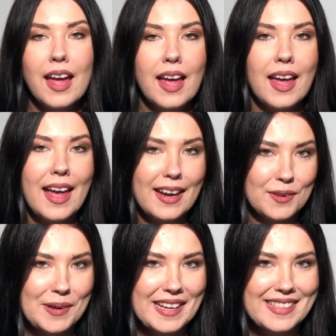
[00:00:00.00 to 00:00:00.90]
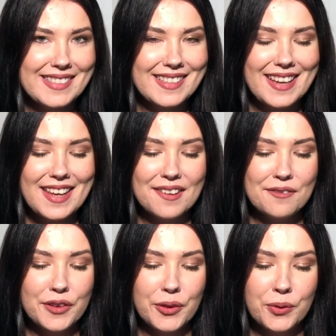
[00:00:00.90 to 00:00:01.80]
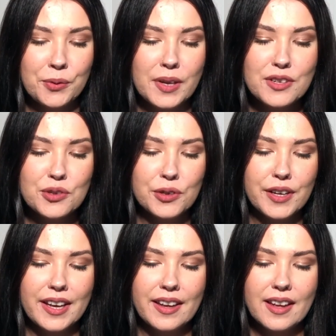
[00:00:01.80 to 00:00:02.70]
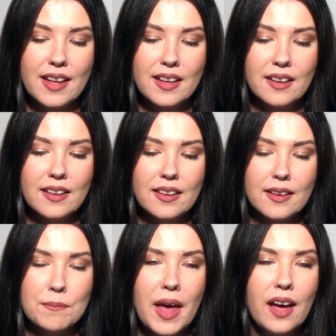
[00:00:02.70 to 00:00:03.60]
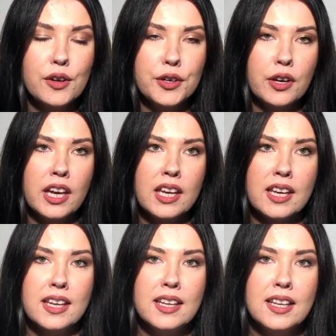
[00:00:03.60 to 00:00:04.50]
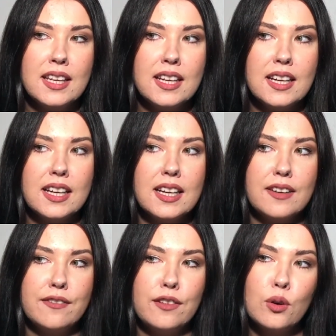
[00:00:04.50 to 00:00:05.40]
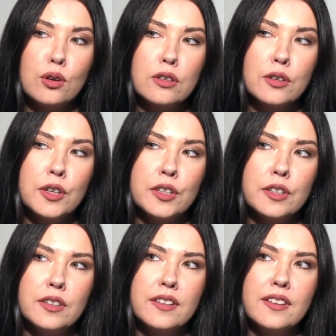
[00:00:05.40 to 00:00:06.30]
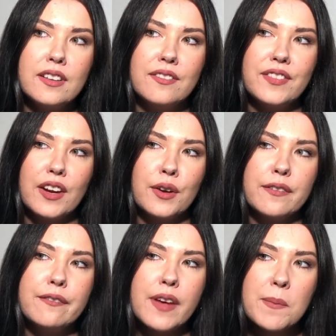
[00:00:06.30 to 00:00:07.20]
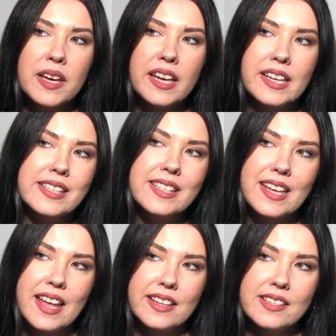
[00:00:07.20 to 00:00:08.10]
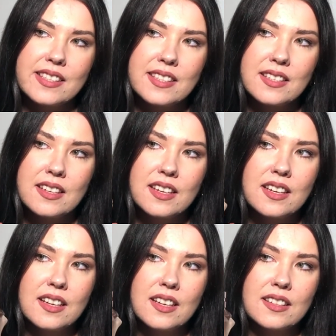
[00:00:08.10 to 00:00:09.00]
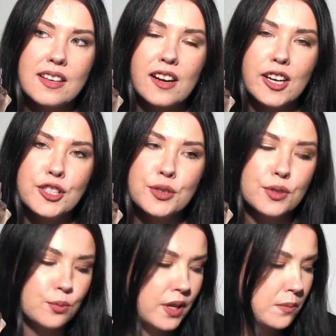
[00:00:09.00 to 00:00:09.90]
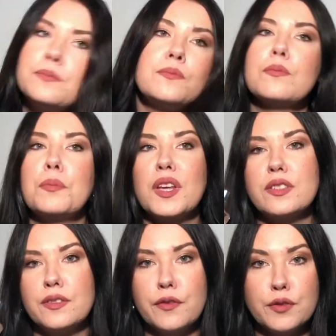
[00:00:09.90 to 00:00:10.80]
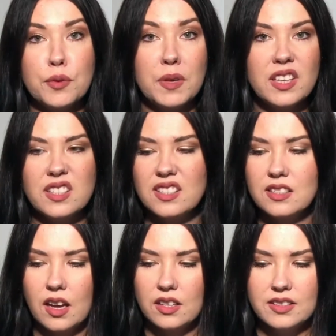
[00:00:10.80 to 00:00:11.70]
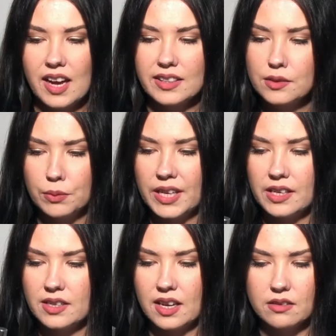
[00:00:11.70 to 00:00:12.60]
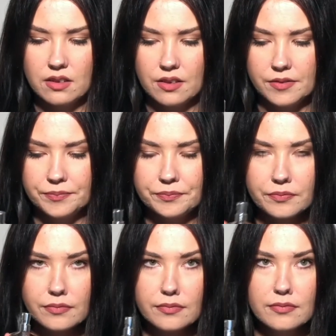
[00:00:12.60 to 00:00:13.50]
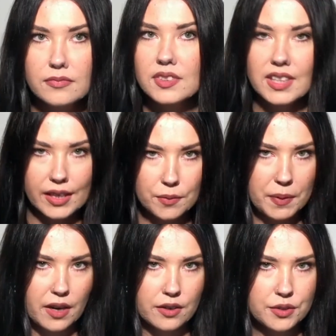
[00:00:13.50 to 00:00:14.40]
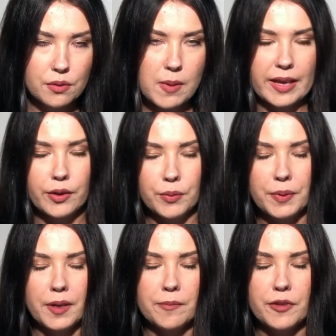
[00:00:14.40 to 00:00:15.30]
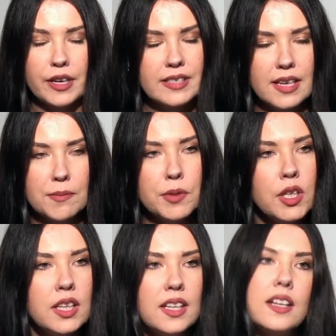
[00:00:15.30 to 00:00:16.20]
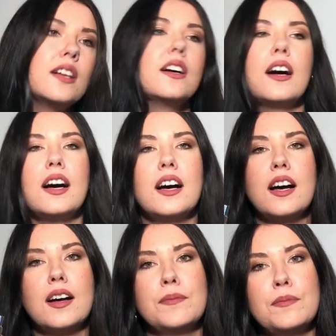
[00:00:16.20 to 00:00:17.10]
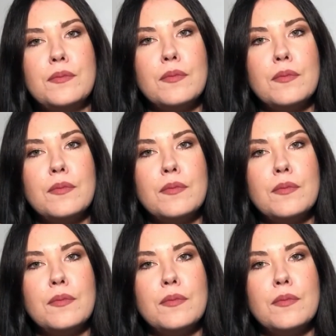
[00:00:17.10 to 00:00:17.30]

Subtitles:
Anyways, if you enjoy powdery, floral, very feminine scents that aren't too sweet, because to me this is not that sweet, I don't know, like compared to a black opium for example, but